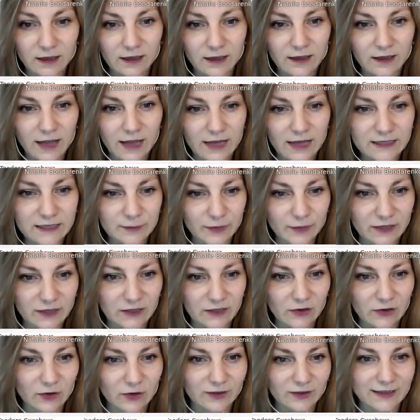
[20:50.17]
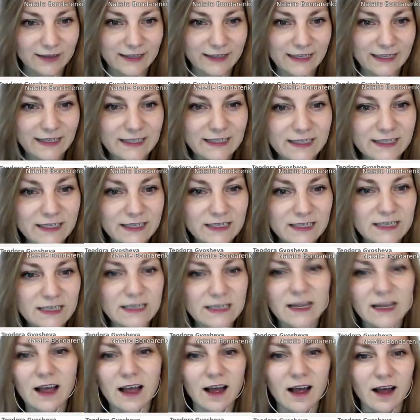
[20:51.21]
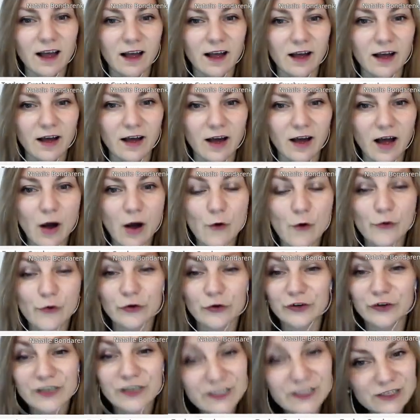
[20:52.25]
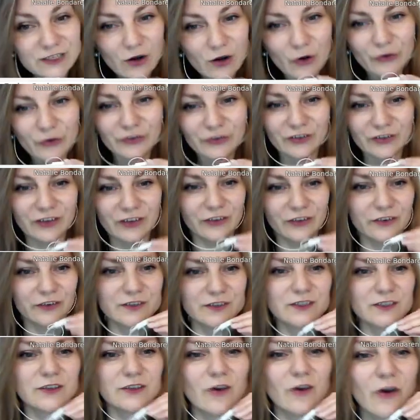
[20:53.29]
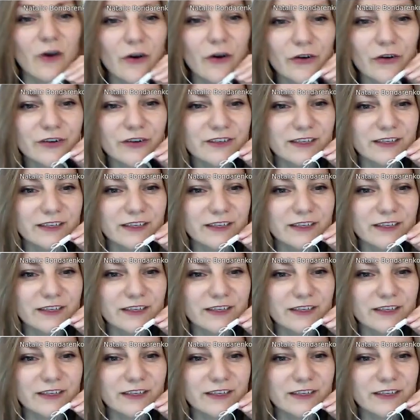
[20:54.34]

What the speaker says: last but not least, our resort in resort,